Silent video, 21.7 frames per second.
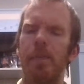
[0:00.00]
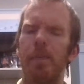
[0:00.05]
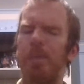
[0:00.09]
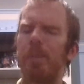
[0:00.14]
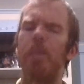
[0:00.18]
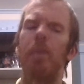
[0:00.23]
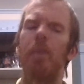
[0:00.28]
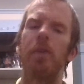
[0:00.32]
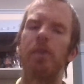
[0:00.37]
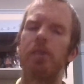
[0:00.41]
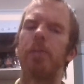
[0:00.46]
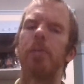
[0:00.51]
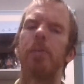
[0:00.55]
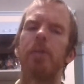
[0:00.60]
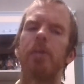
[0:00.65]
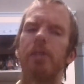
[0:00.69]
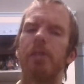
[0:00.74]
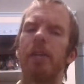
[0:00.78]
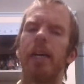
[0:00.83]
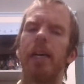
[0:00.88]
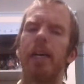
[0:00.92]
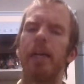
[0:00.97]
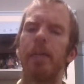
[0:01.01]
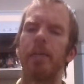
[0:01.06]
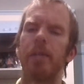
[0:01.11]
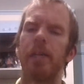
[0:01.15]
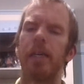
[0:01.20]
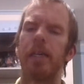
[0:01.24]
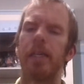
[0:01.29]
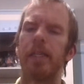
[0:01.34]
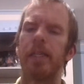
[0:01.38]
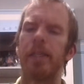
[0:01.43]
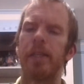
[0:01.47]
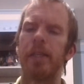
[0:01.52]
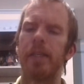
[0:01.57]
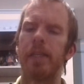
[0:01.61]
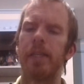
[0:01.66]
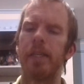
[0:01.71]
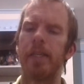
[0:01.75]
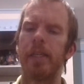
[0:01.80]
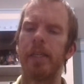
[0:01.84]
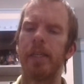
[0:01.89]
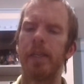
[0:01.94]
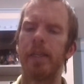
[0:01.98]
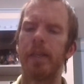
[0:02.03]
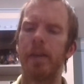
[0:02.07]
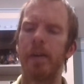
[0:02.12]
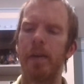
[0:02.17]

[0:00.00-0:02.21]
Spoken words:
multiple times on a turn.